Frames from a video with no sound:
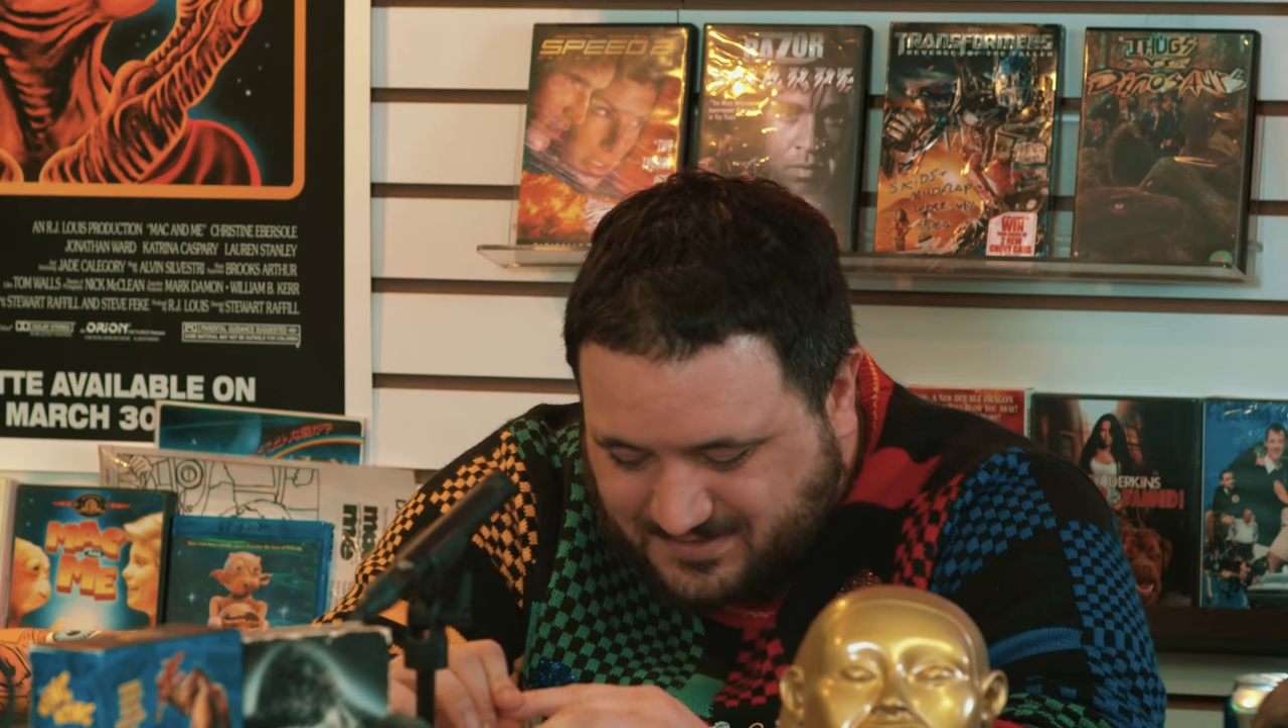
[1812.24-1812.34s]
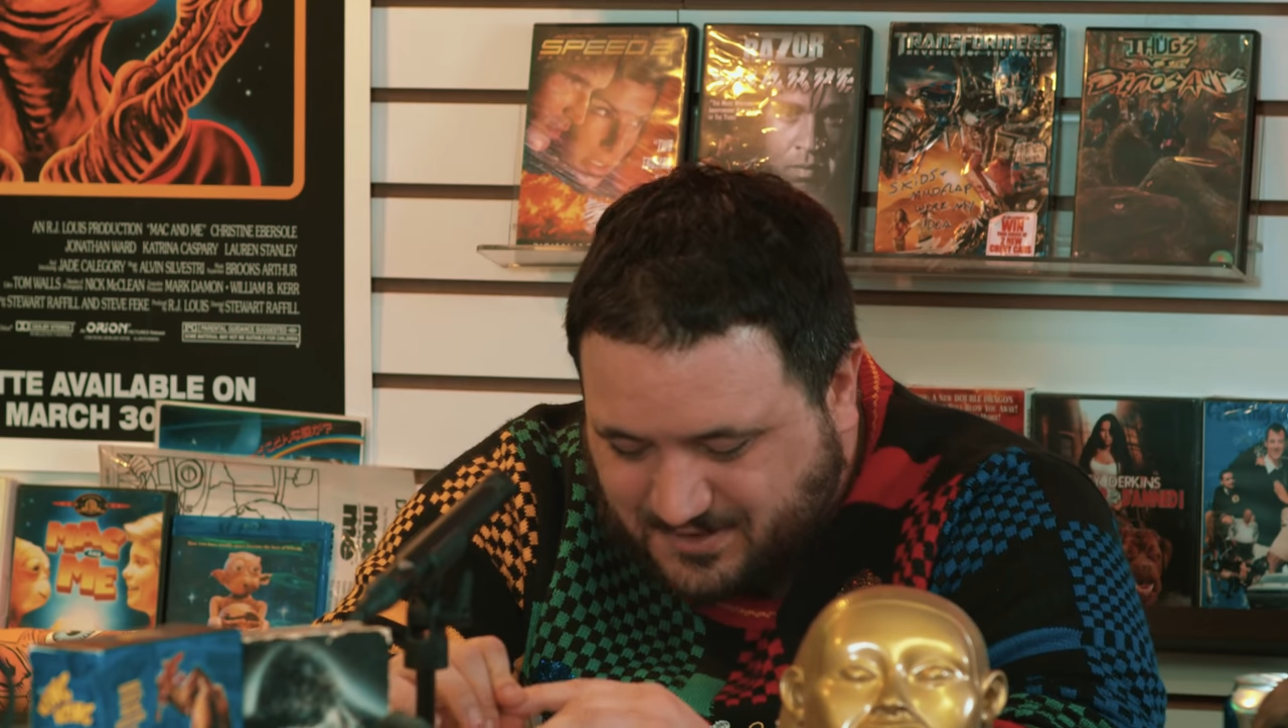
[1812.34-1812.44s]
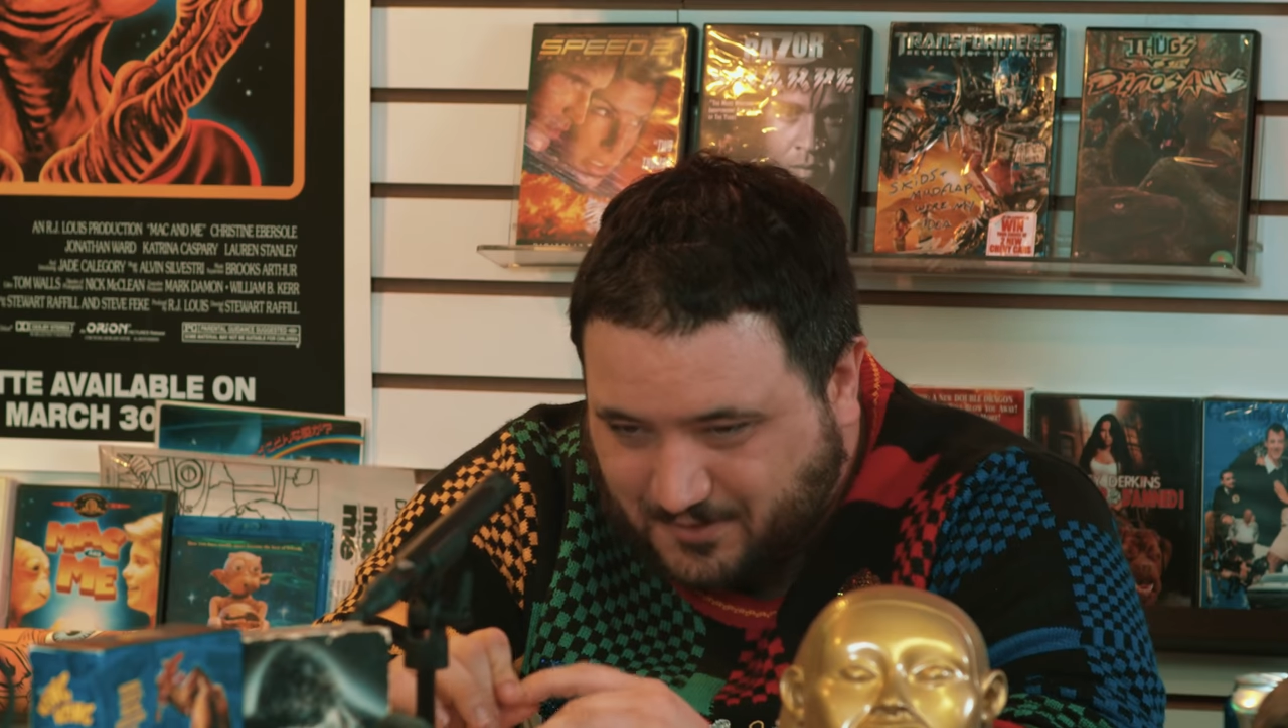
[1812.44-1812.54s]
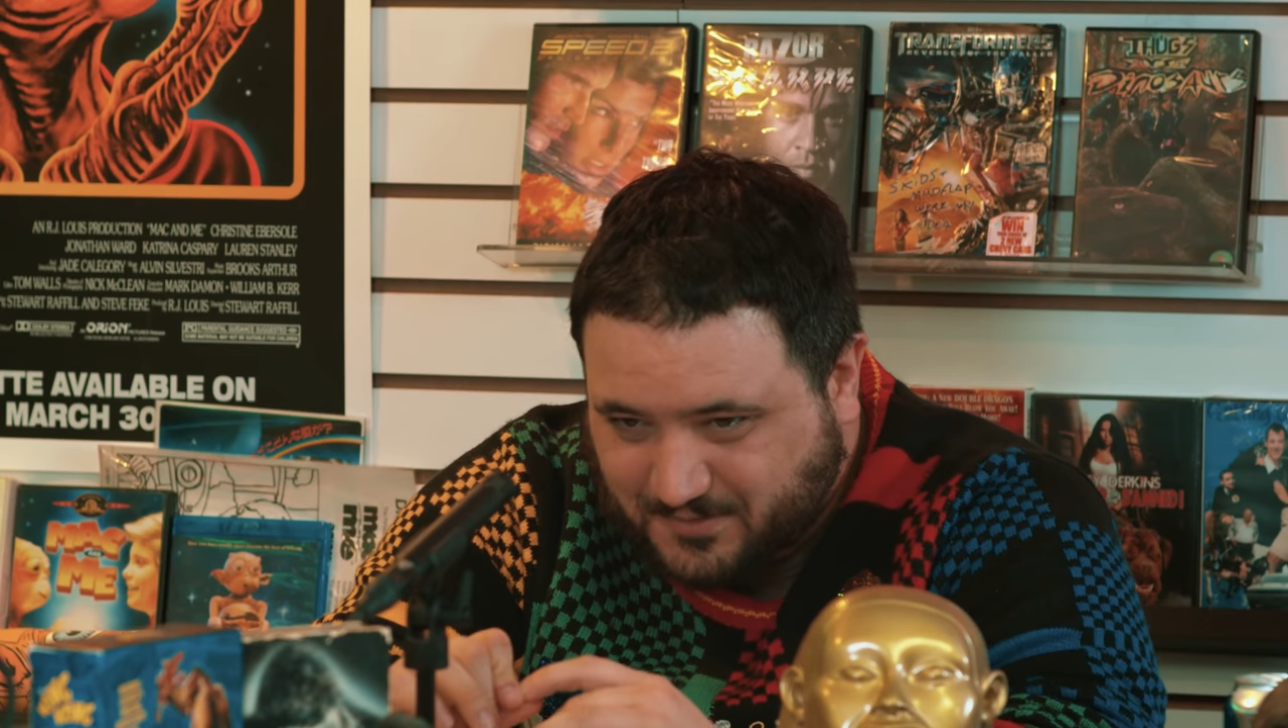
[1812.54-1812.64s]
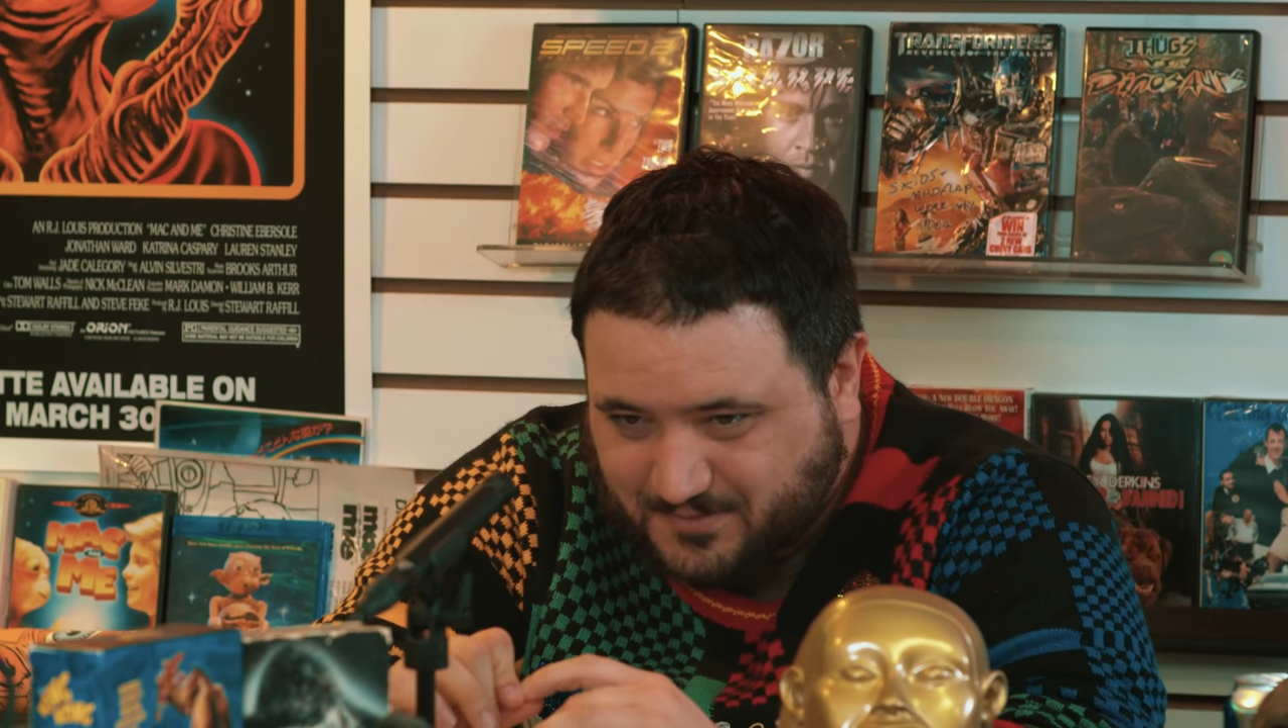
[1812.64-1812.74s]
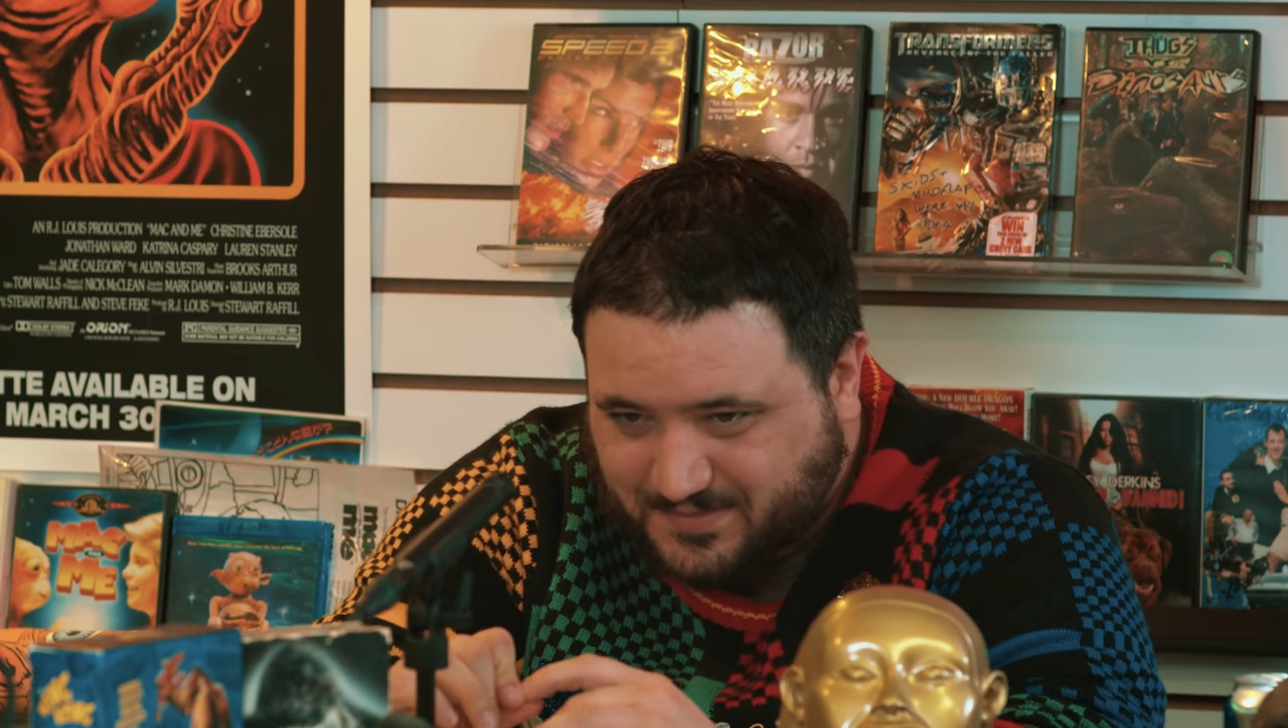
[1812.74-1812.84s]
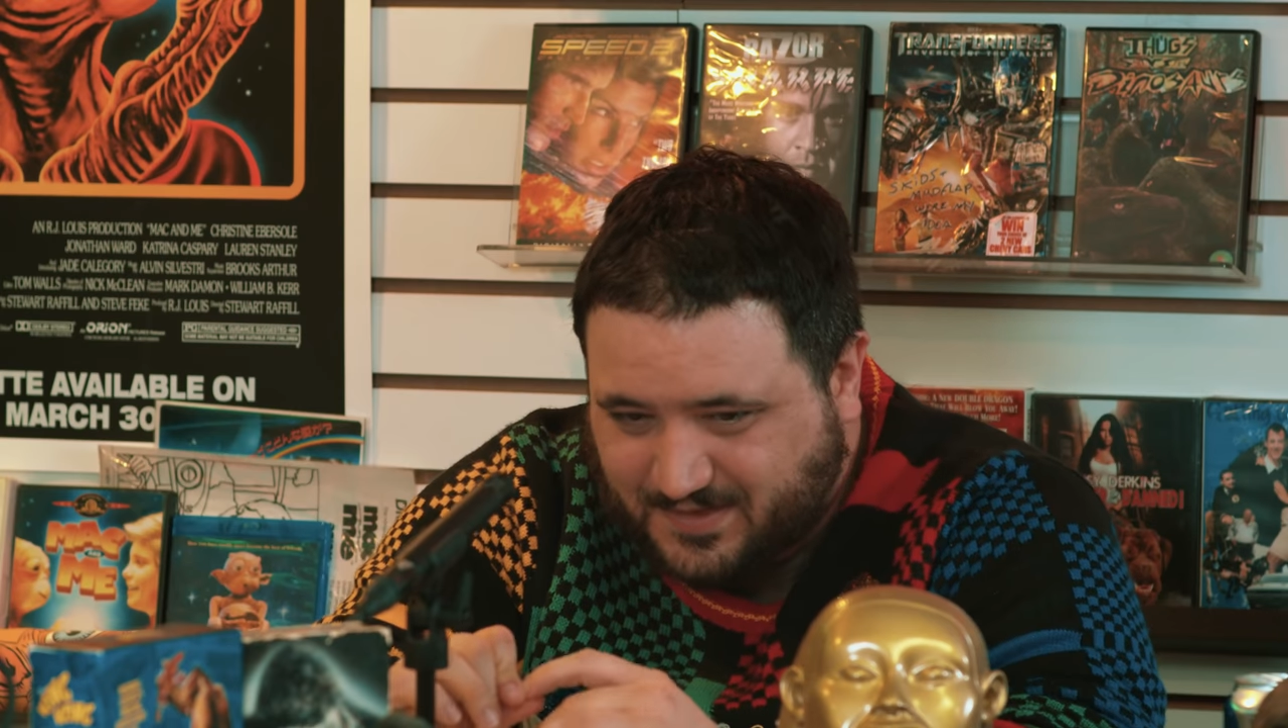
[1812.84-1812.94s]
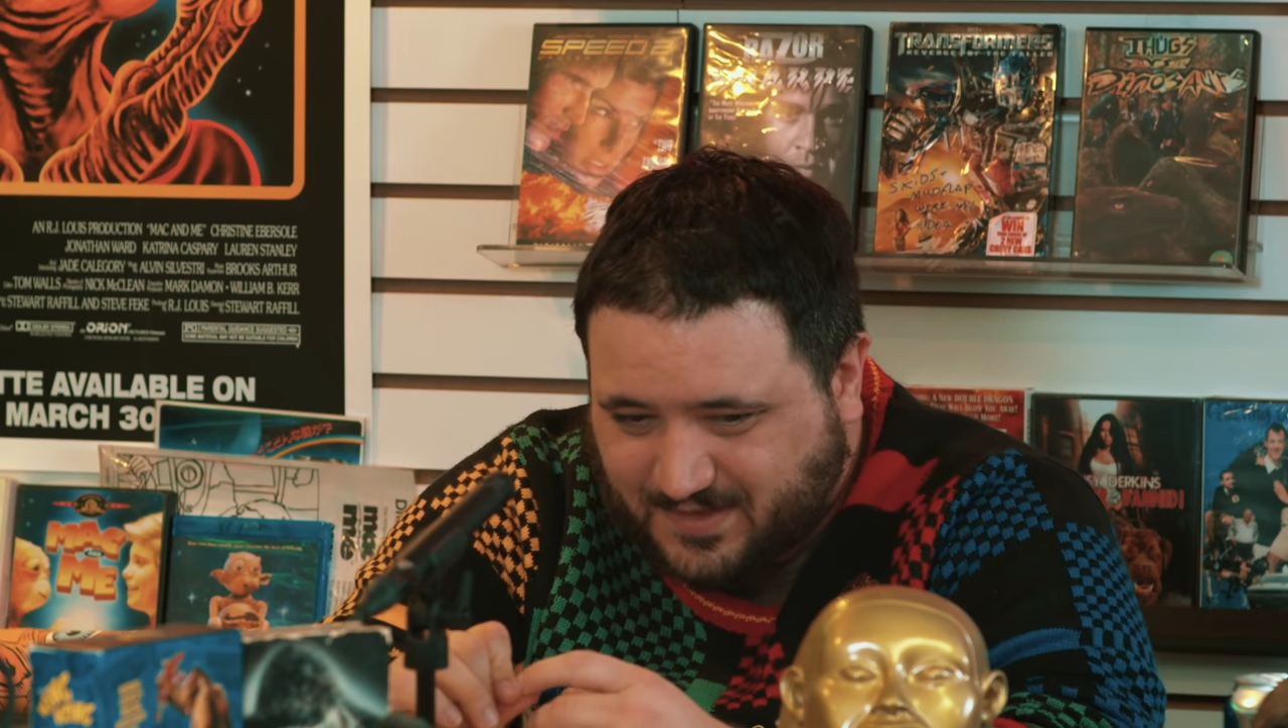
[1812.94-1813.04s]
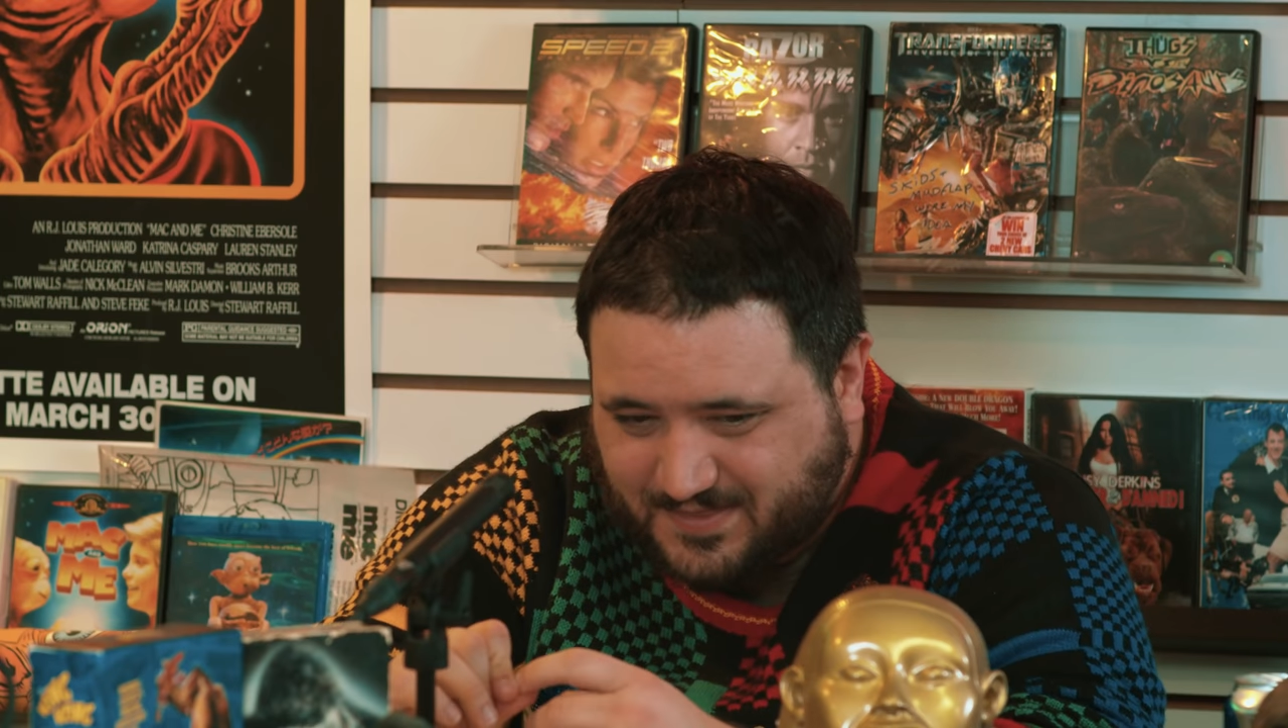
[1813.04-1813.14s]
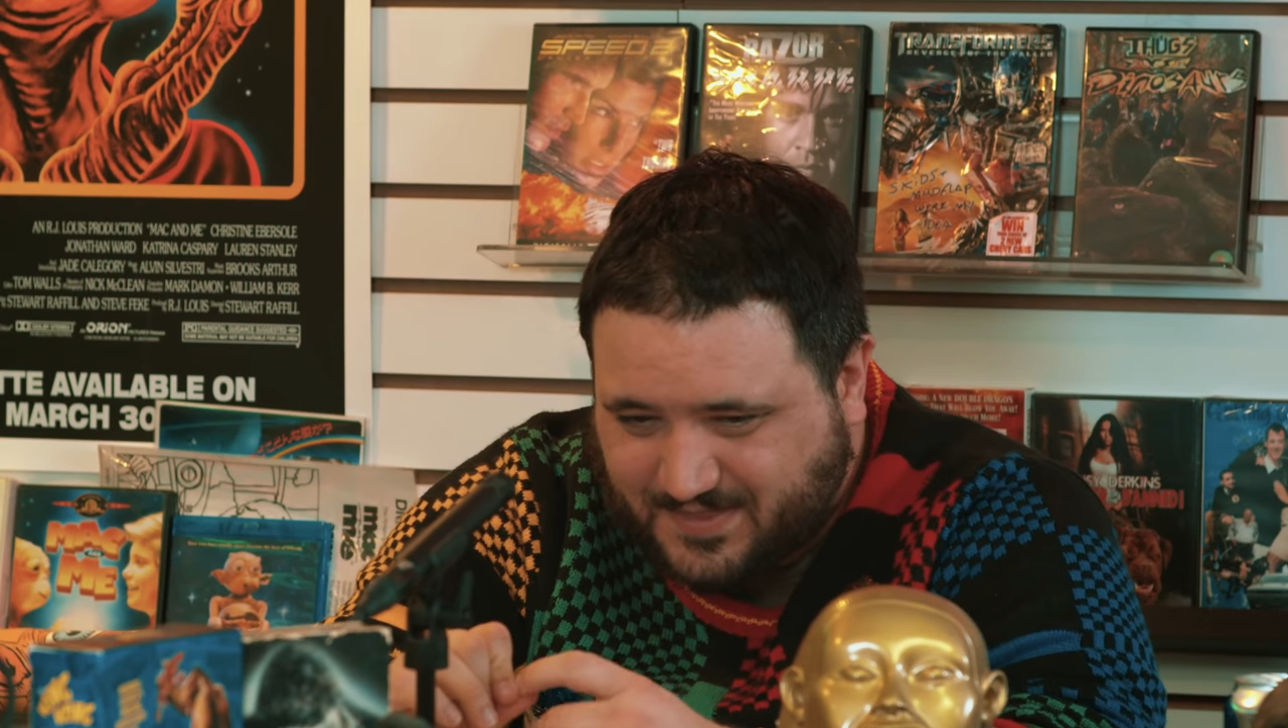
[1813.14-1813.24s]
so the